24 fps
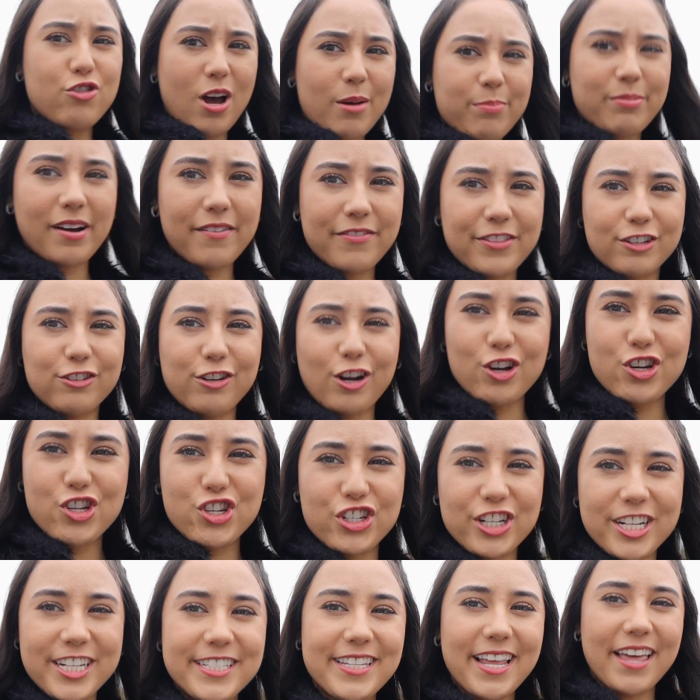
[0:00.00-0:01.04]
drop off the
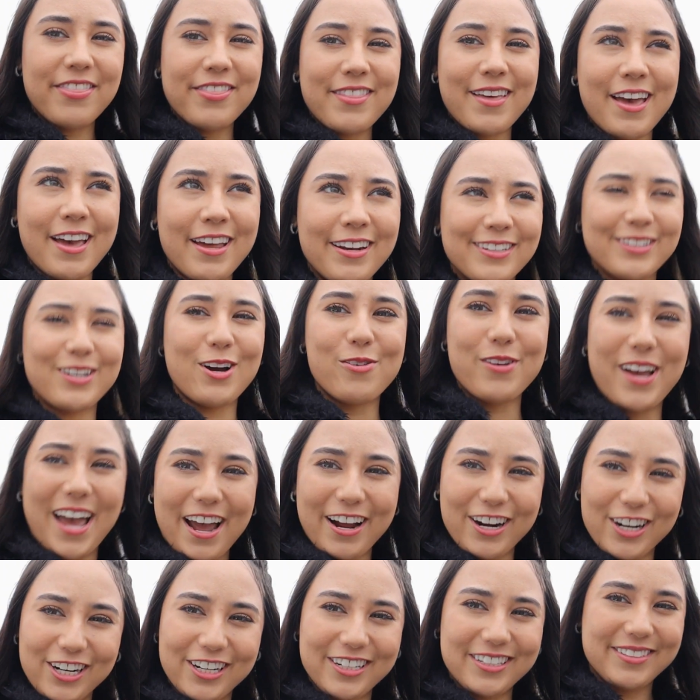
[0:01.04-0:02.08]
groceries, and then go
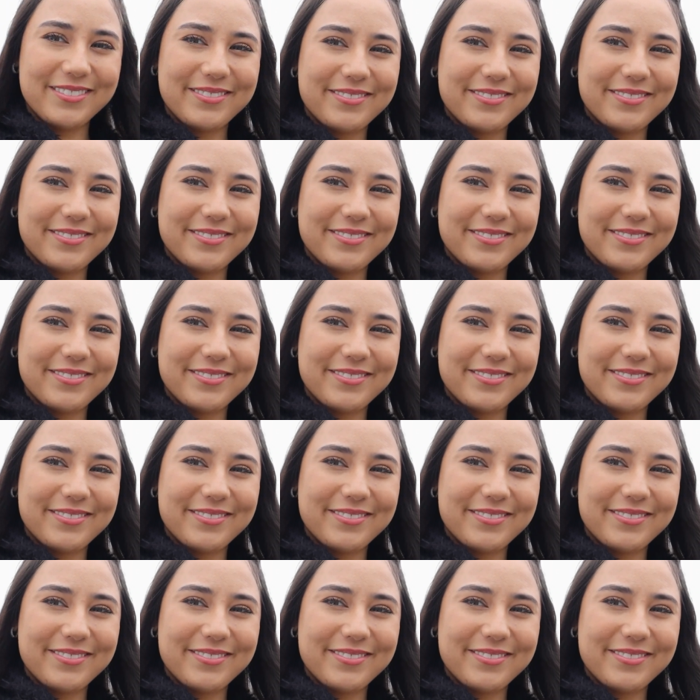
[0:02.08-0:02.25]
get her.